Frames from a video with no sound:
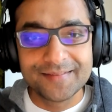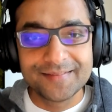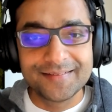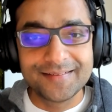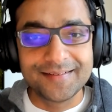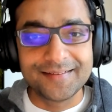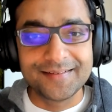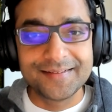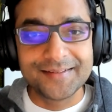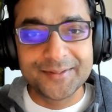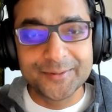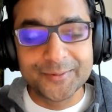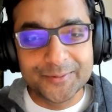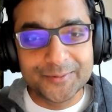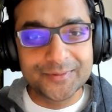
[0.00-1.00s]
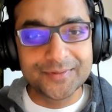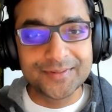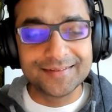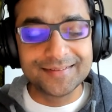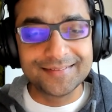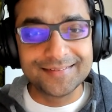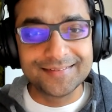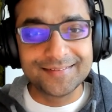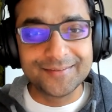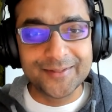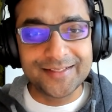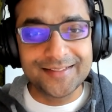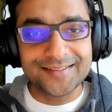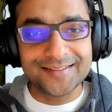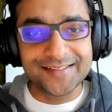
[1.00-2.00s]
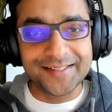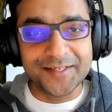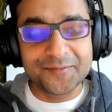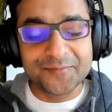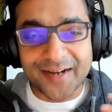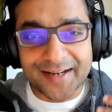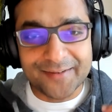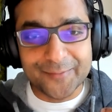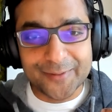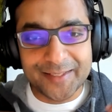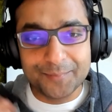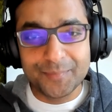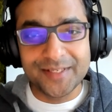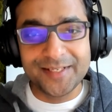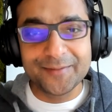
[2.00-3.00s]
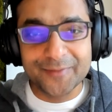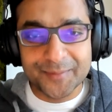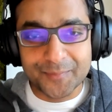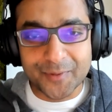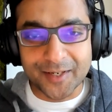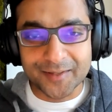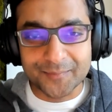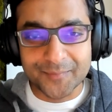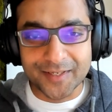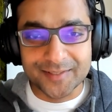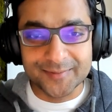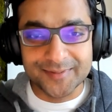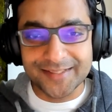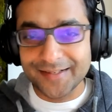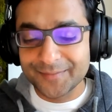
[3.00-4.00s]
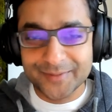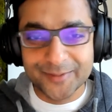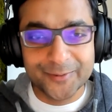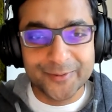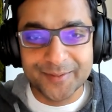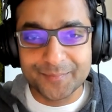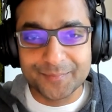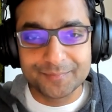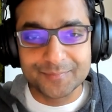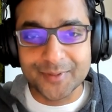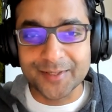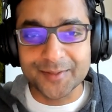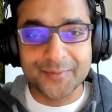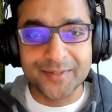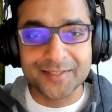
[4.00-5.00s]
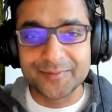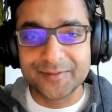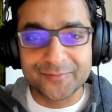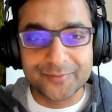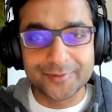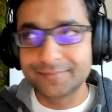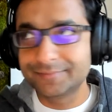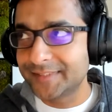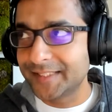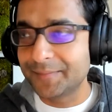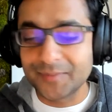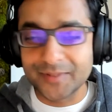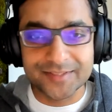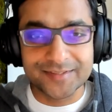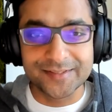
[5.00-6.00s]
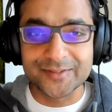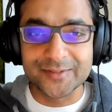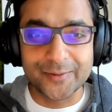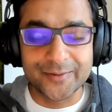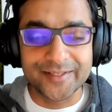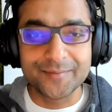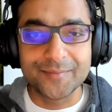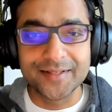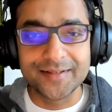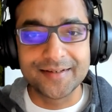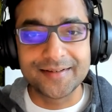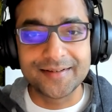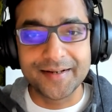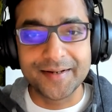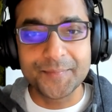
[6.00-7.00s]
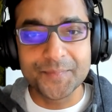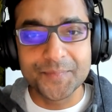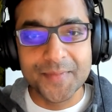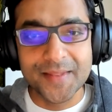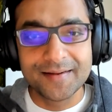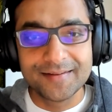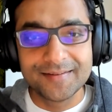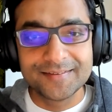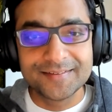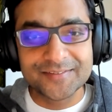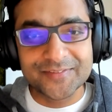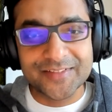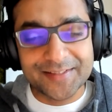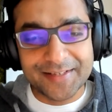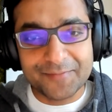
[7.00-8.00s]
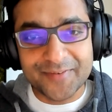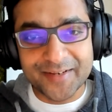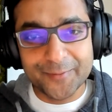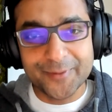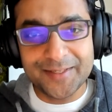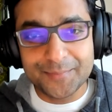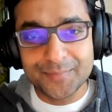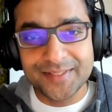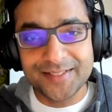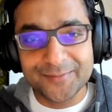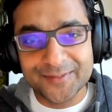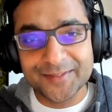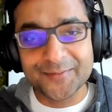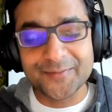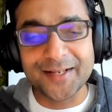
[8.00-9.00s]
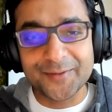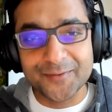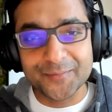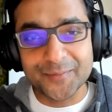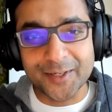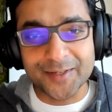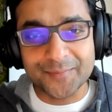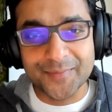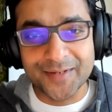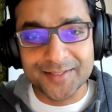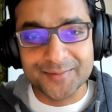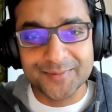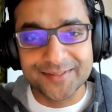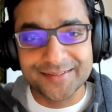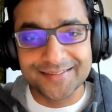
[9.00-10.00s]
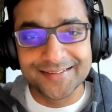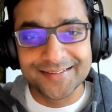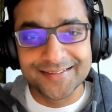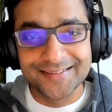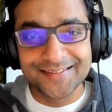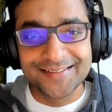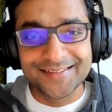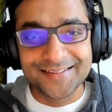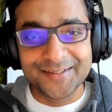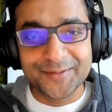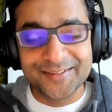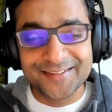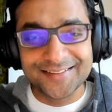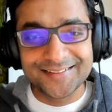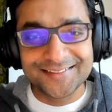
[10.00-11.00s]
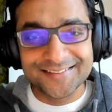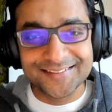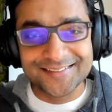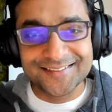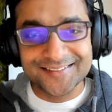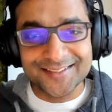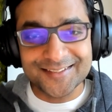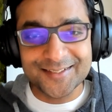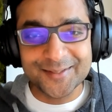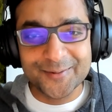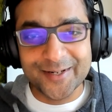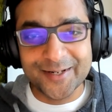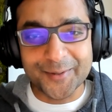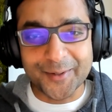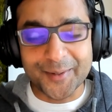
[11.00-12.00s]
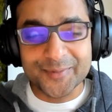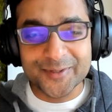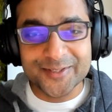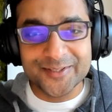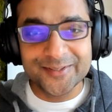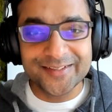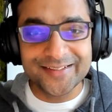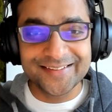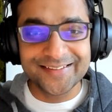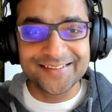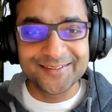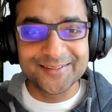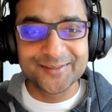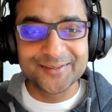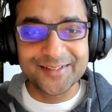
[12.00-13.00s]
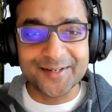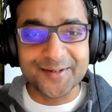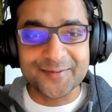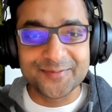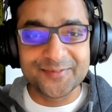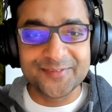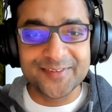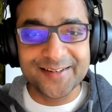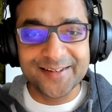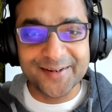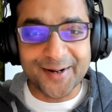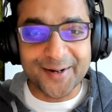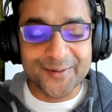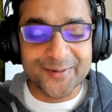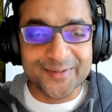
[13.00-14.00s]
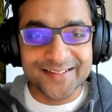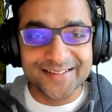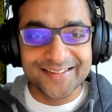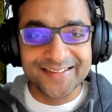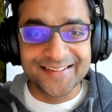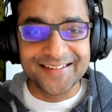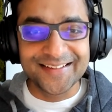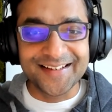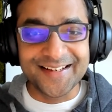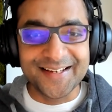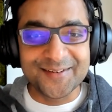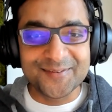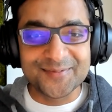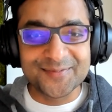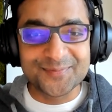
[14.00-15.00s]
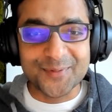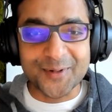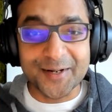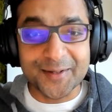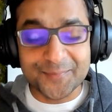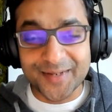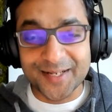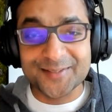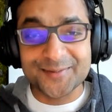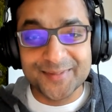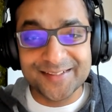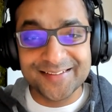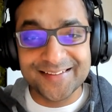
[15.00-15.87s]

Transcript: uh, to really see if I really believe in product management. I'd been doing product management for 10 plus years already by that time. If I really believe in the value of product management, it, it's, it's such a great opportunity to kind of figure out if product management